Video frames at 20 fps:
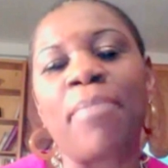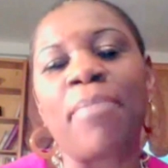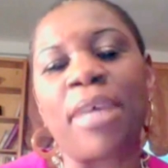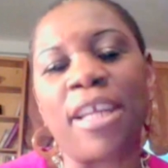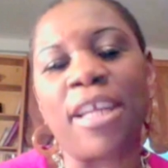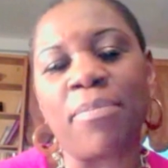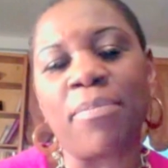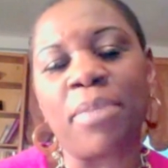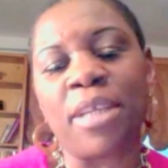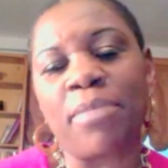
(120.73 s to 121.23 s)
and
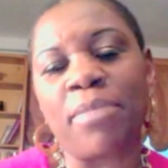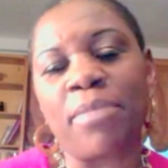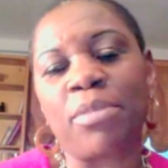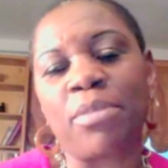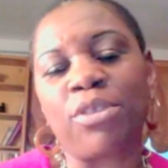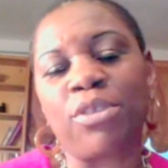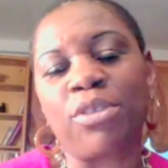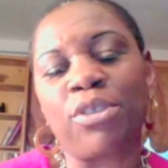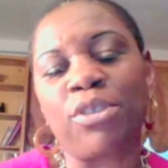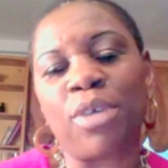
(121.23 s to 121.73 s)
I've been able
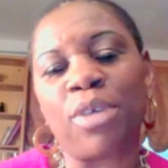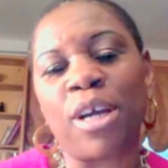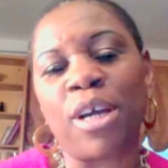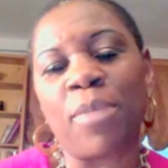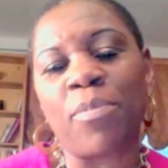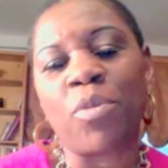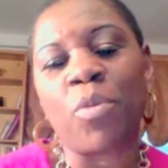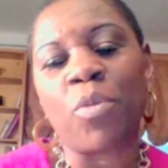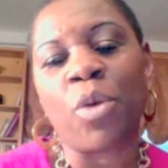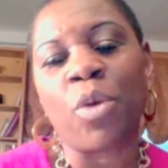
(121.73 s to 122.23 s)
to
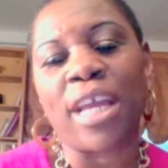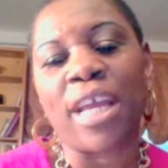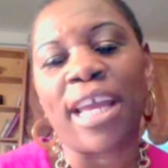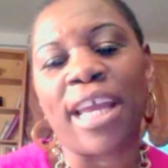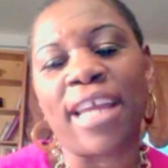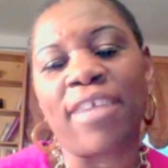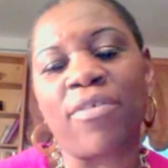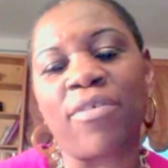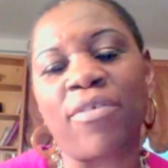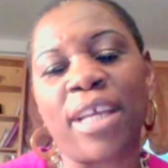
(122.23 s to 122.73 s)
work at
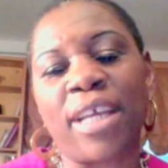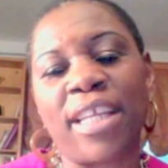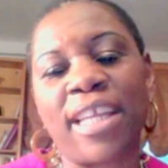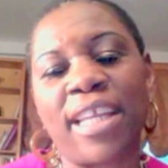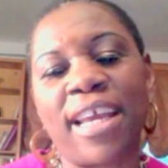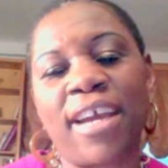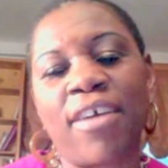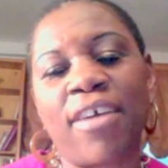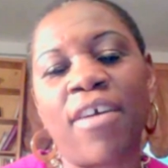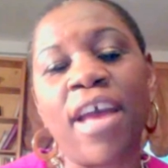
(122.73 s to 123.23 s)
it right
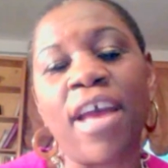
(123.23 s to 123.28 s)
now.